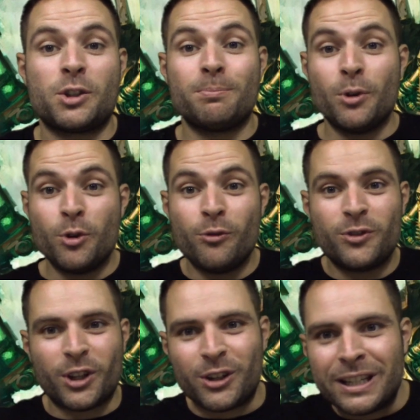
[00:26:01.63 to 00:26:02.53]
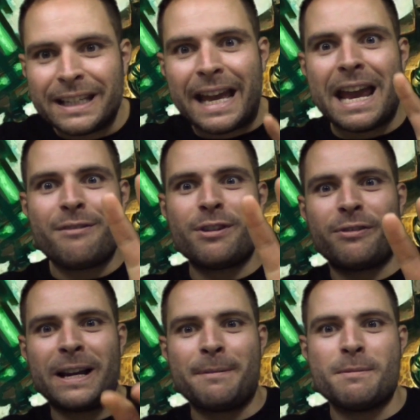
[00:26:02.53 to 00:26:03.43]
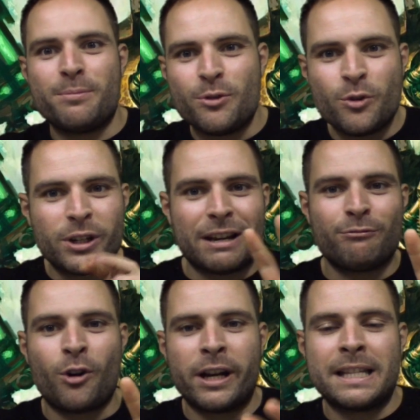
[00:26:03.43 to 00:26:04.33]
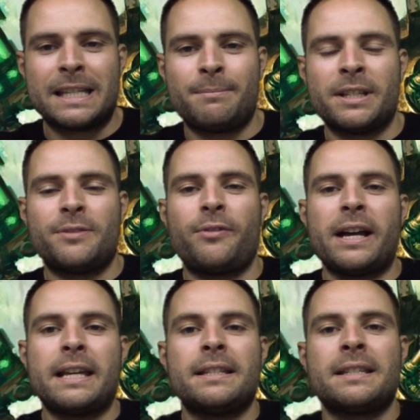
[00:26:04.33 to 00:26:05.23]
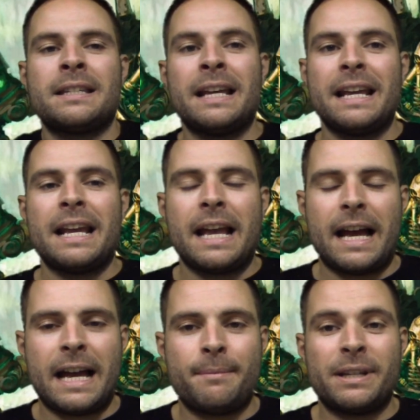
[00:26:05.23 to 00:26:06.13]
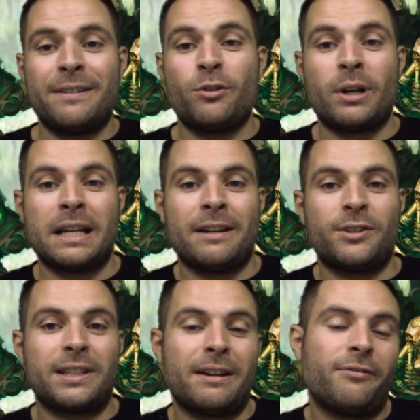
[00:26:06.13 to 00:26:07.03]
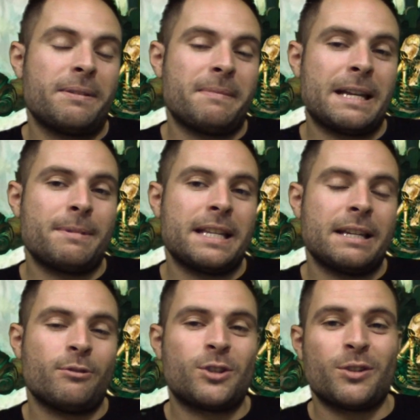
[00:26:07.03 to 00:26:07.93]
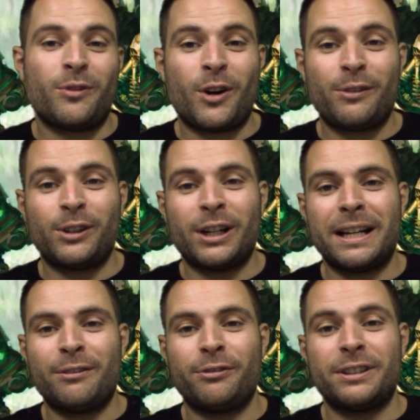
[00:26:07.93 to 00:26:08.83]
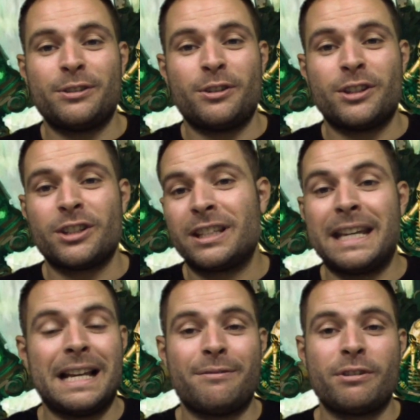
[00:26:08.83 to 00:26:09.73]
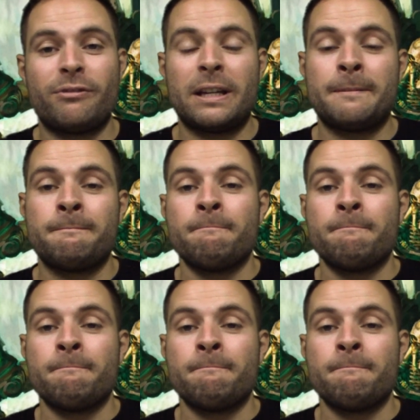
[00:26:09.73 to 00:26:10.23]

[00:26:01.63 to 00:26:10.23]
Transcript: move, so you can get everything up the board, get right in someone's face. And if you had enough stuff, then maybe it would survive long enough and you could just kill everything.